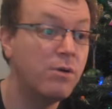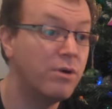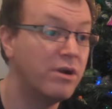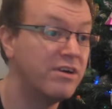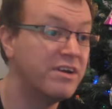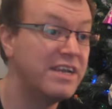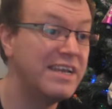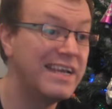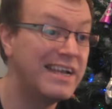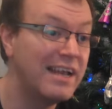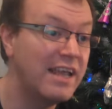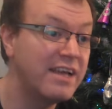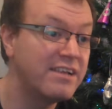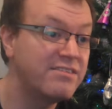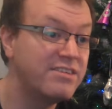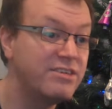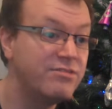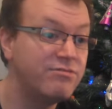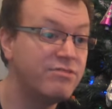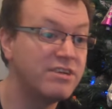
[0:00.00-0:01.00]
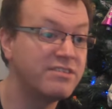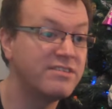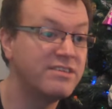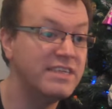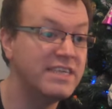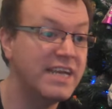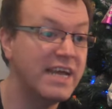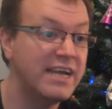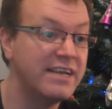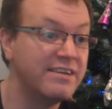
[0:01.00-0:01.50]
where a neglected
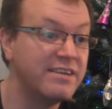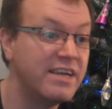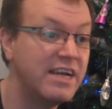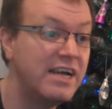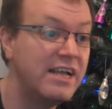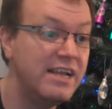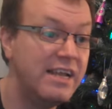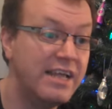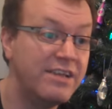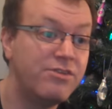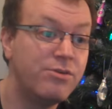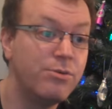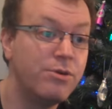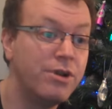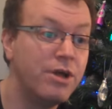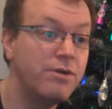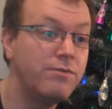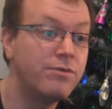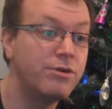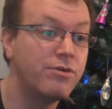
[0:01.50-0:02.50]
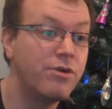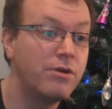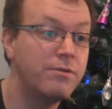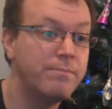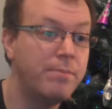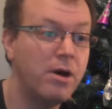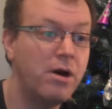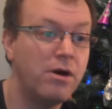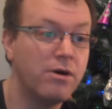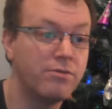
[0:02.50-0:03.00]
rusty gate led to an
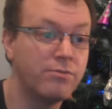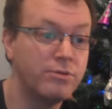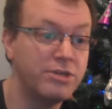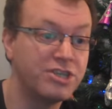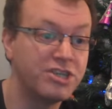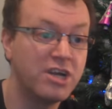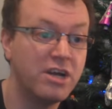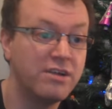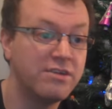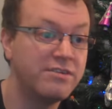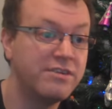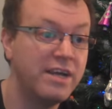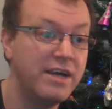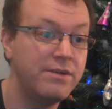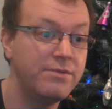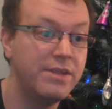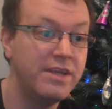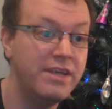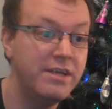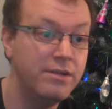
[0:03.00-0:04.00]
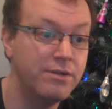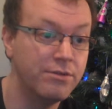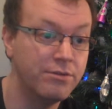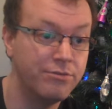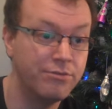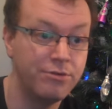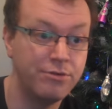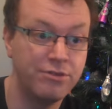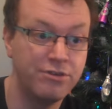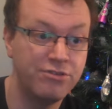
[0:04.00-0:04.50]
overgrown path which cut down the hill
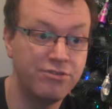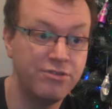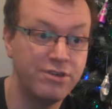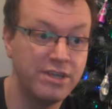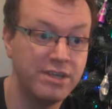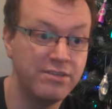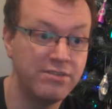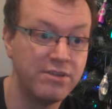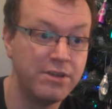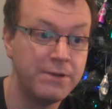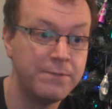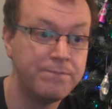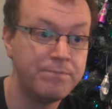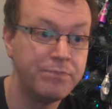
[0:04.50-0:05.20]
through the trees.